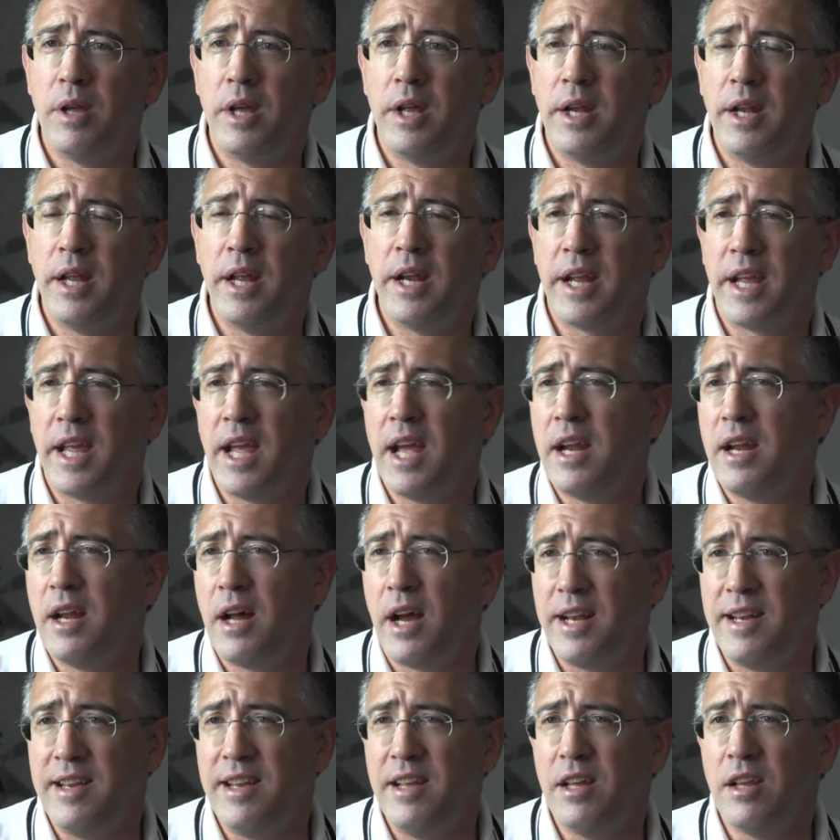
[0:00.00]
And
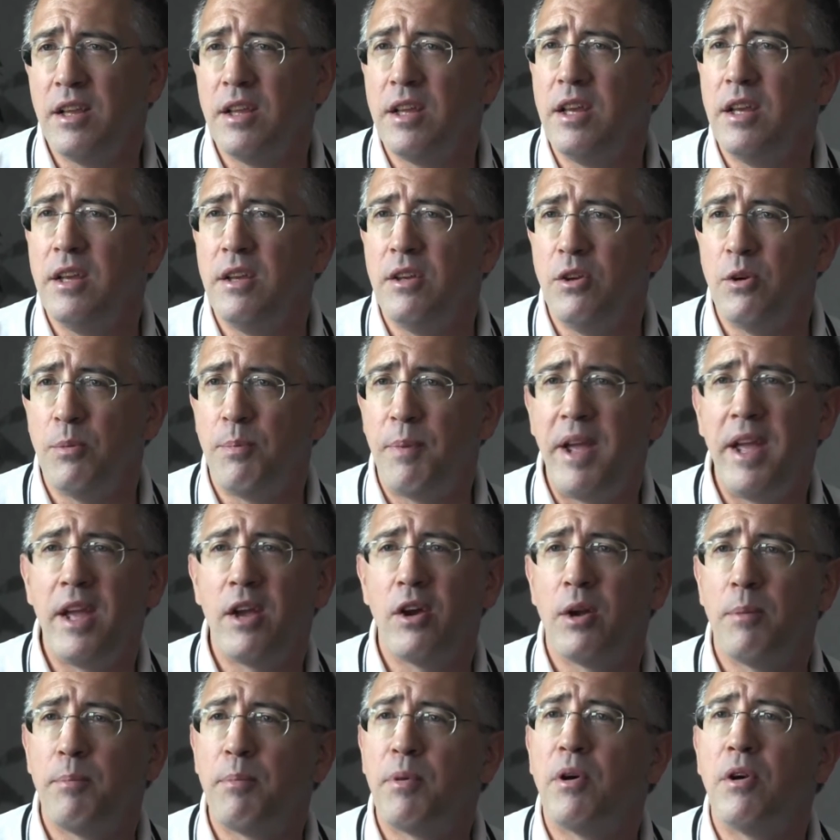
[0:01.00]
again, ideally, you're
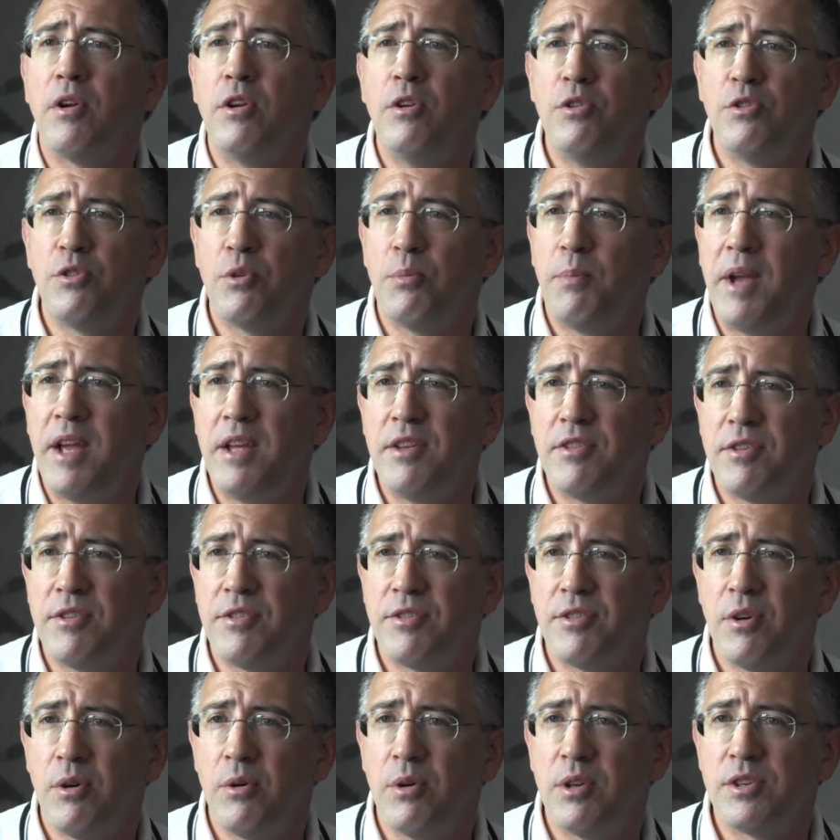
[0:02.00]
paying on a per user
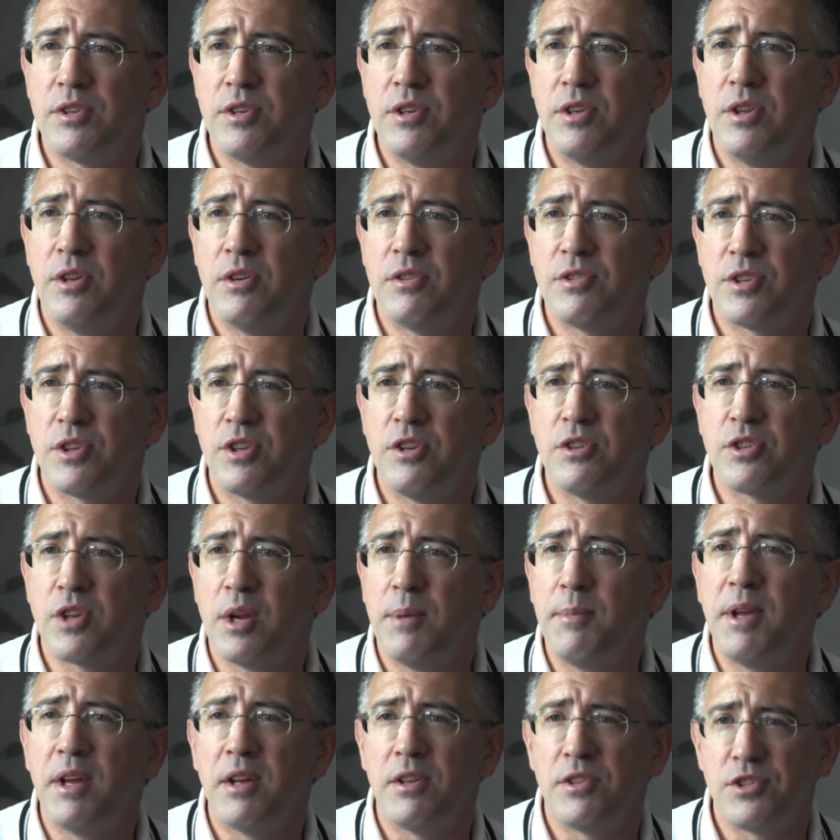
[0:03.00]
basis. So there's going
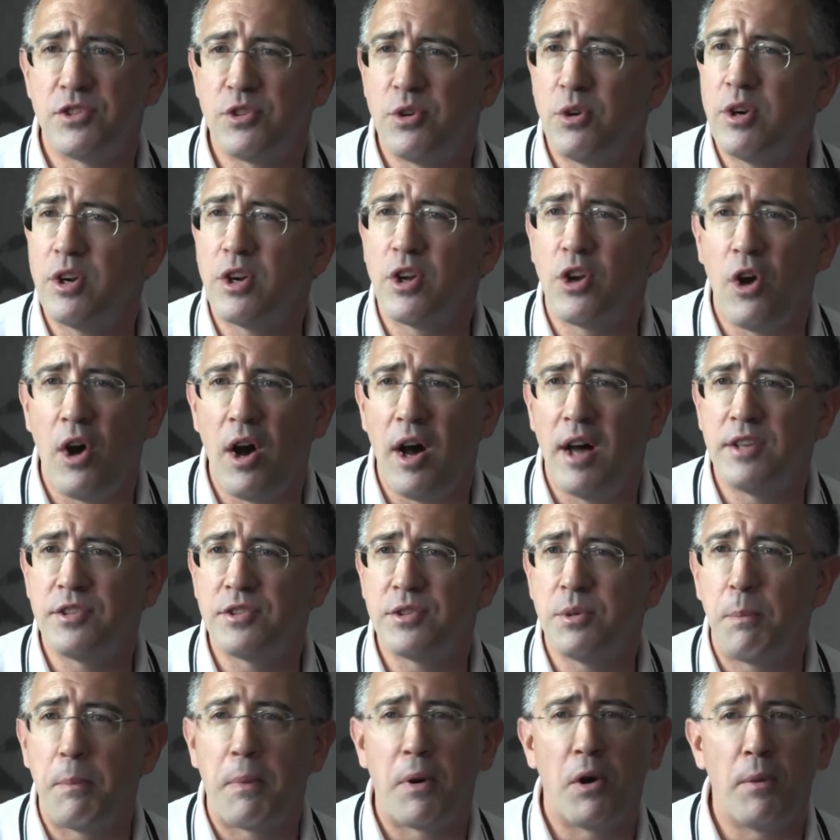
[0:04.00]
to be a certain
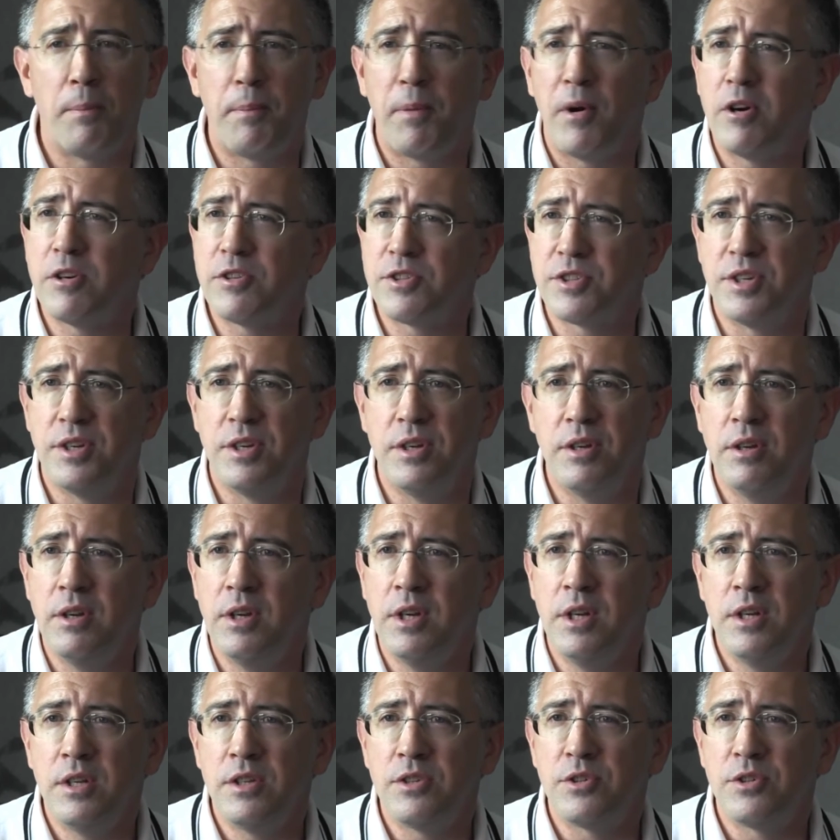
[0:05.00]
cost per person.